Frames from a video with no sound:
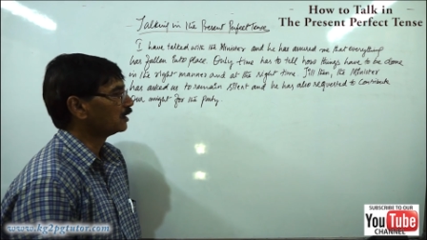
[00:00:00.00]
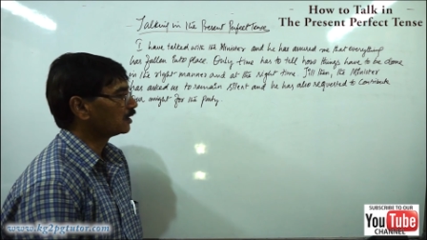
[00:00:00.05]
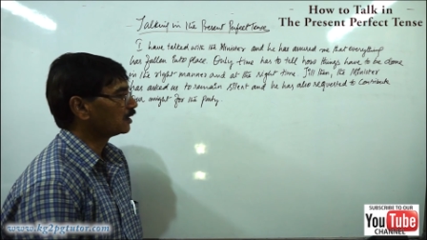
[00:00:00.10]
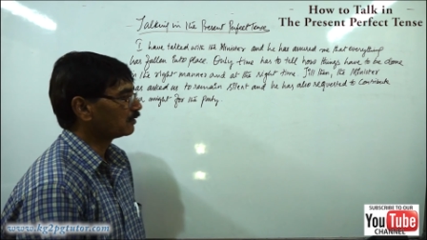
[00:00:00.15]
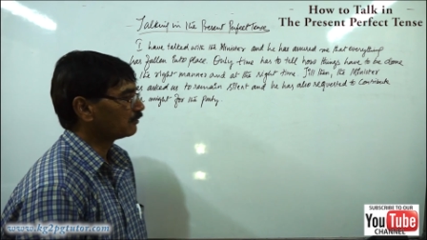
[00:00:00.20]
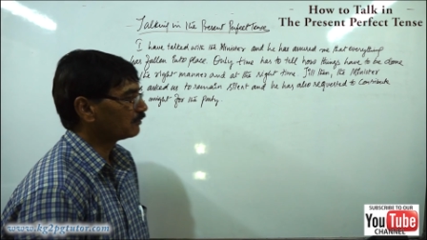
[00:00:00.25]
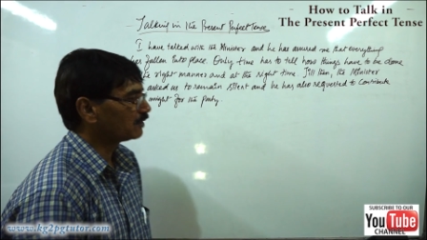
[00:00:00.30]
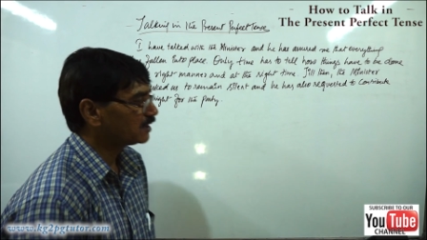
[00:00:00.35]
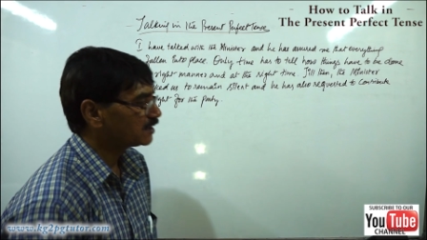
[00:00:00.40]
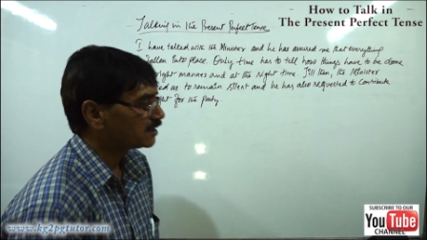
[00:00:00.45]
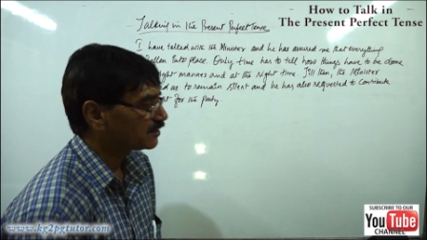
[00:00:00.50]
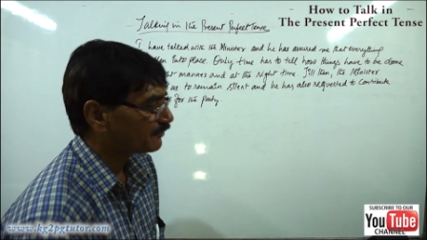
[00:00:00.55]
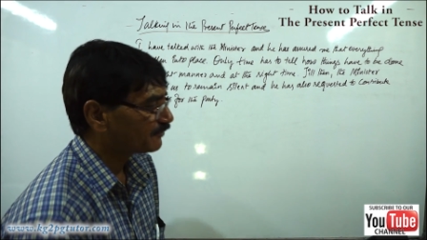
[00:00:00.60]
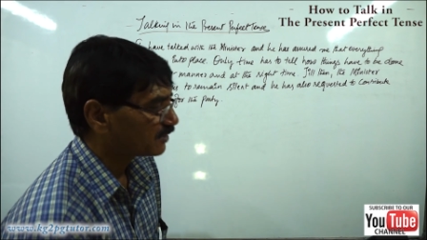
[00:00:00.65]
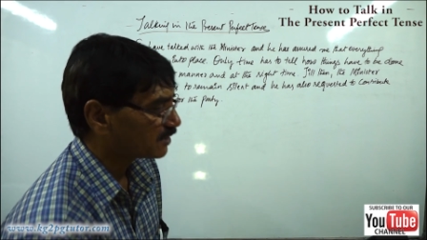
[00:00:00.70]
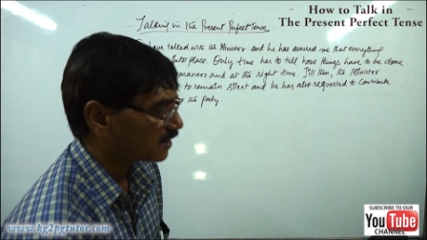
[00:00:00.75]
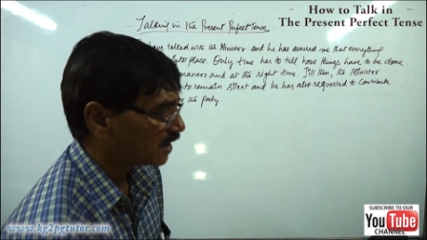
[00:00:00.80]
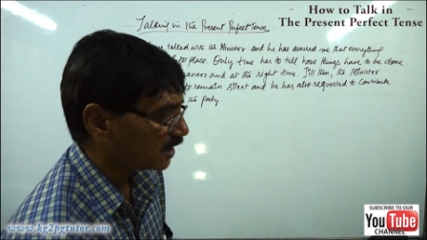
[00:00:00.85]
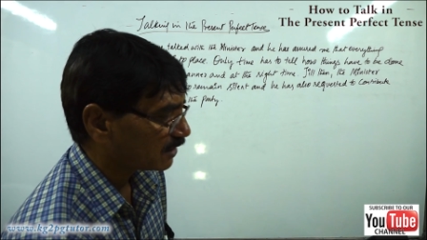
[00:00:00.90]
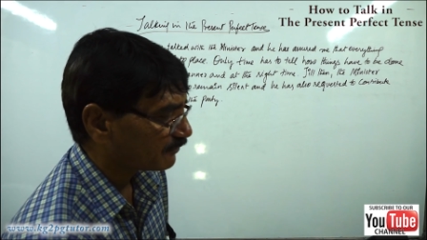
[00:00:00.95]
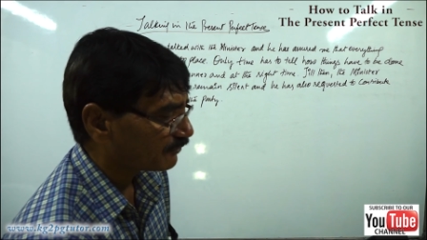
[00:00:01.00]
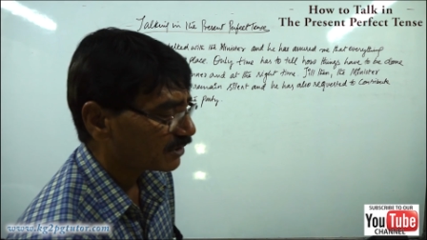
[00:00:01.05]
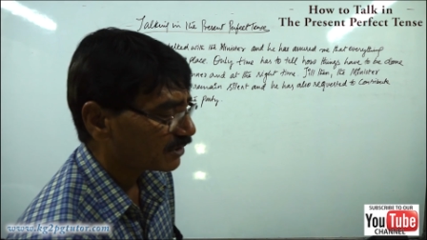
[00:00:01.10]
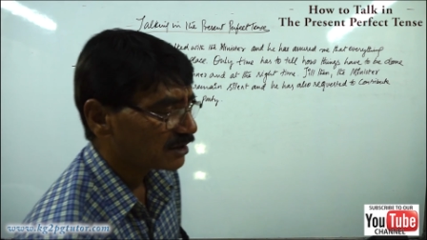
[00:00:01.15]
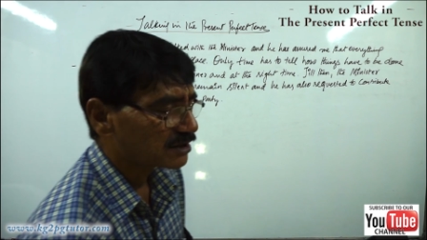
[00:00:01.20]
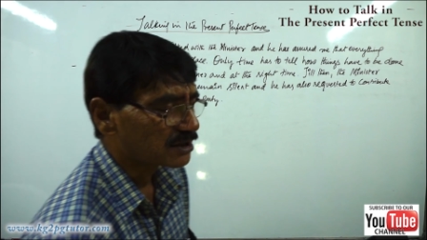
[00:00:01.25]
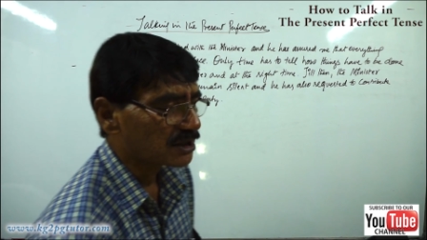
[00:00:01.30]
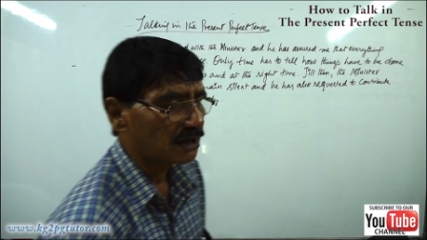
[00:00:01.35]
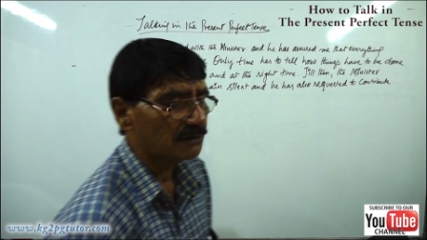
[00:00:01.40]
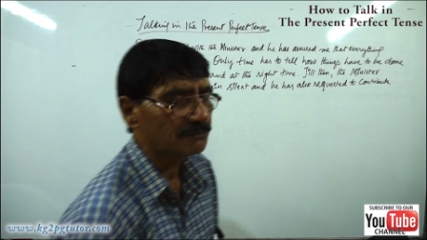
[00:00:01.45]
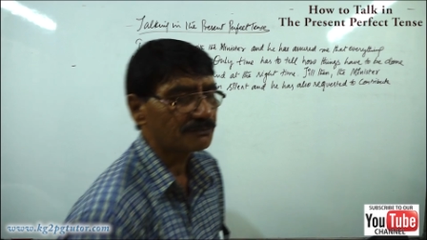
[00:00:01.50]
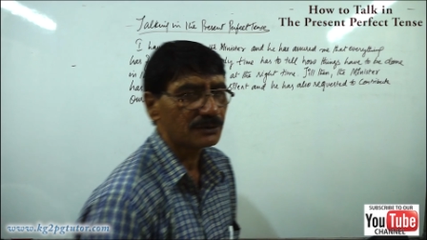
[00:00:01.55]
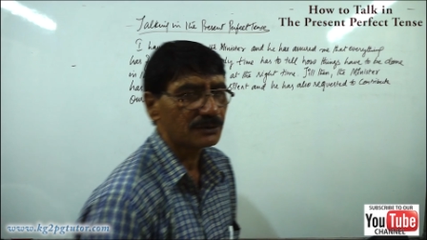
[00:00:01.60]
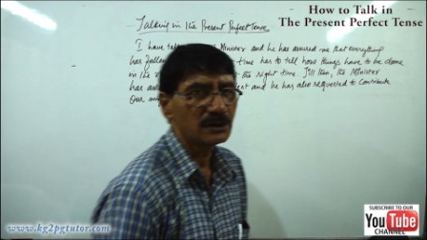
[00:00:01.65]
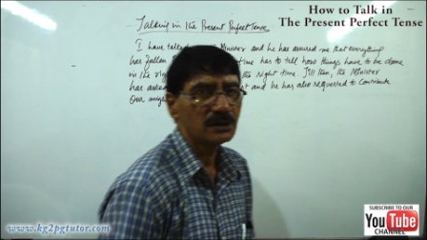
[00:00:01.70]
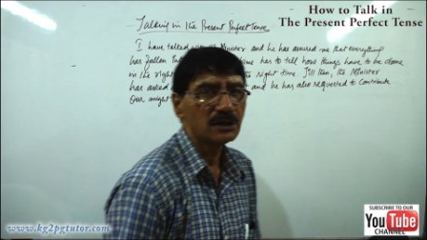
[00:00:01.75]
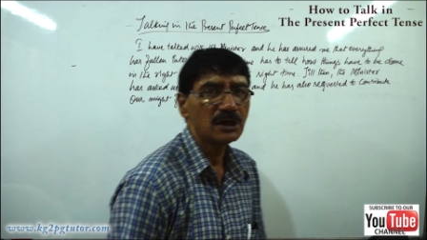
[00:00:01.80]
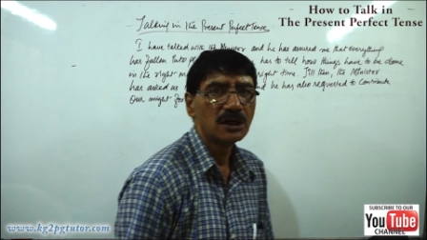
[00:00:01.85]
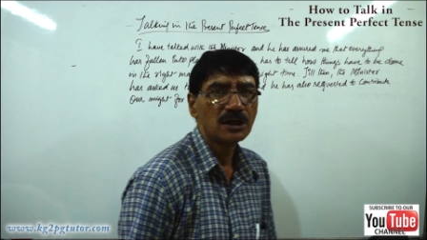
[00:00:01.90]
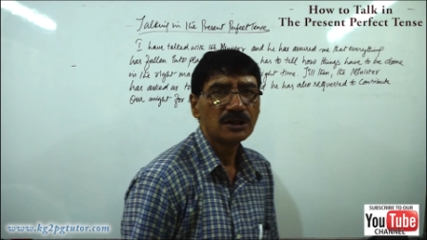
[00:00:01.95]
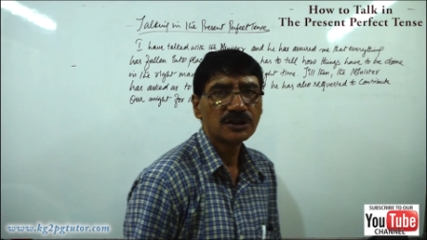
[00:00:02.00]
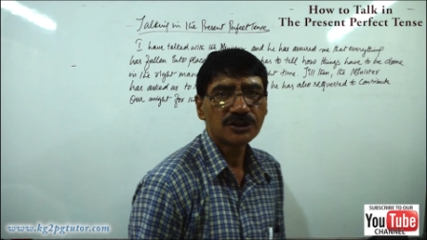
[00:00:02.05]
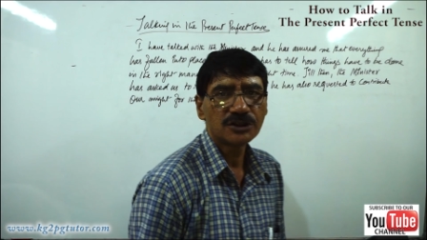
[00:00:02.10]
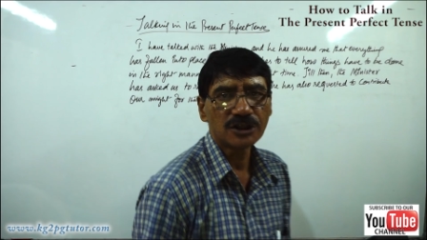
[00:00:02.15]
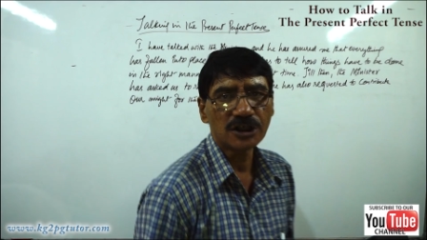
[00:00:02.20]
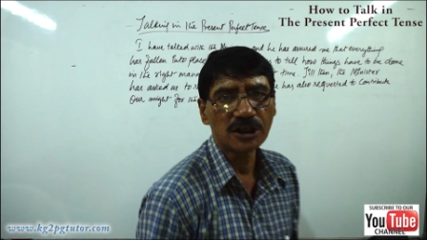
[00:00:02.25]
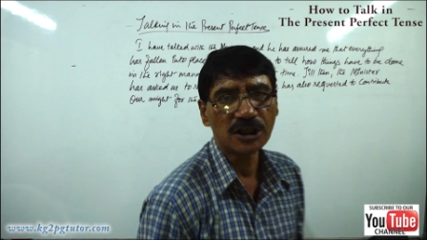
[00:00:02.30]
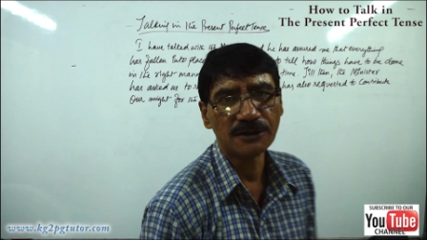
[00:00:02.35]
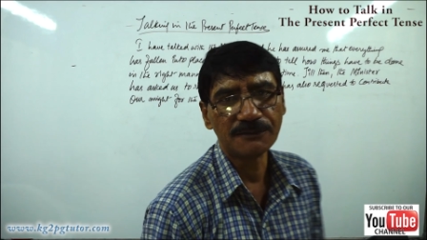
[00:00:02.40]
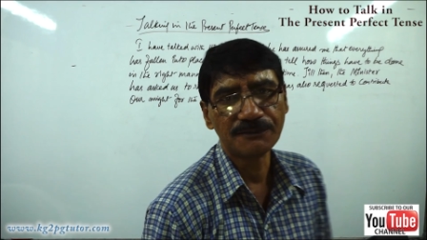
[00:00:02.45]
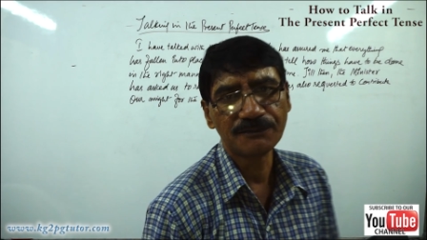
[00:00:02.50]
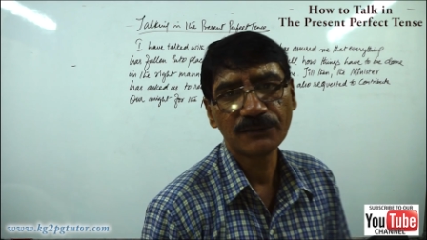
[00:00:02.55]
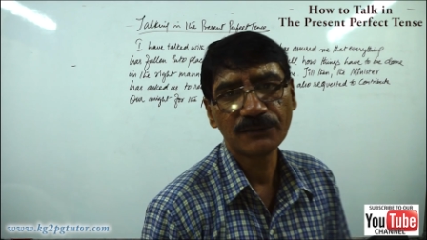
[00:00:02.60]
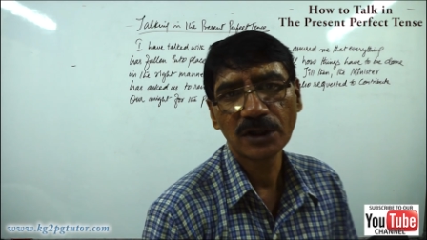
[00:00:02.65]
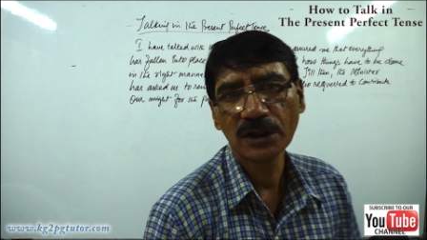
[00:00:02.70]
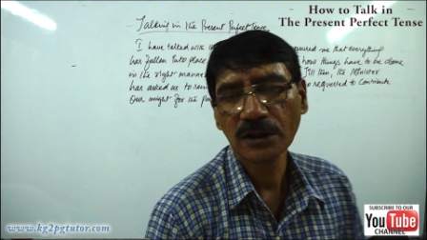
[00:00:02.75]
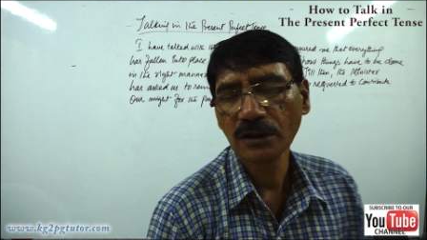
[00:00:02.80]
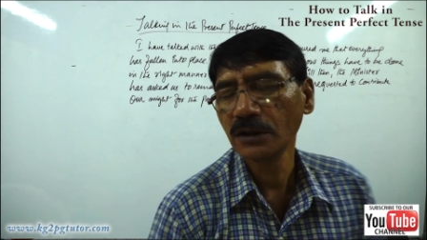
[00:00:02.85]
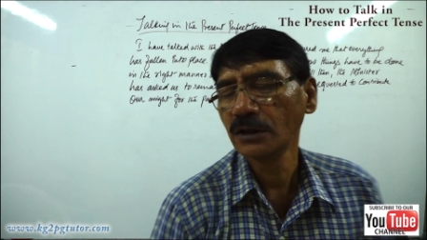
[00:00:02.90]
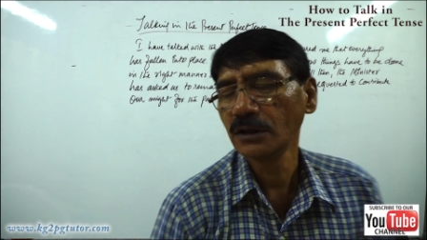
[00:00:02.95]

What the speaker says: Now, let's take for example, she.